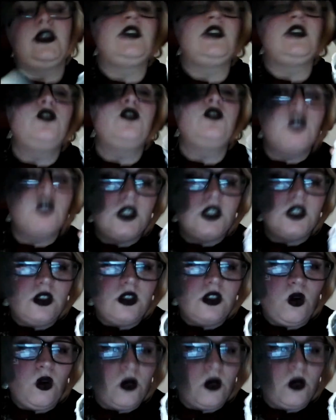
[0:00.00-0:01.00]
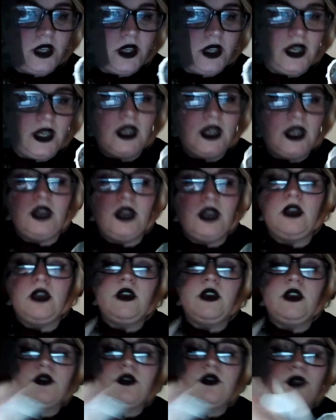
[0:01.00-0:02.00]
It's just to hold it
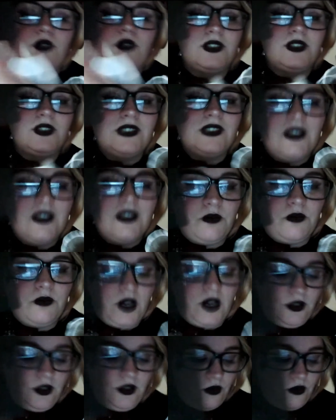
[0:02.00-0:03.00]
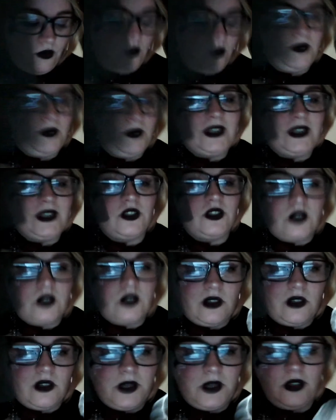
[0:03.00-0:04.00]
so it doesn't slip right through. It makes it just a
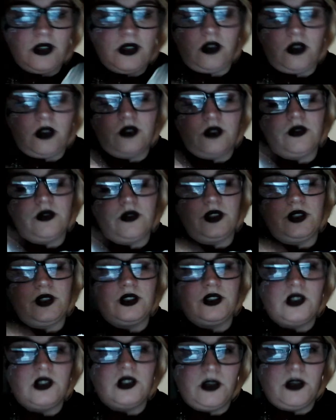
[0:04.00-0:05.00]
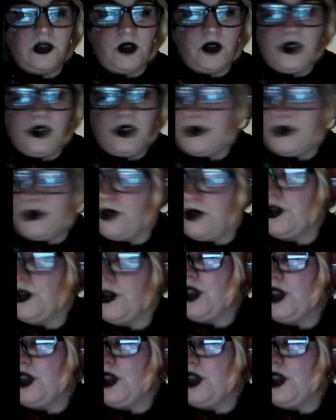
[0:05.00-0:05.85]
little bit thicker so it doesn't slip right through.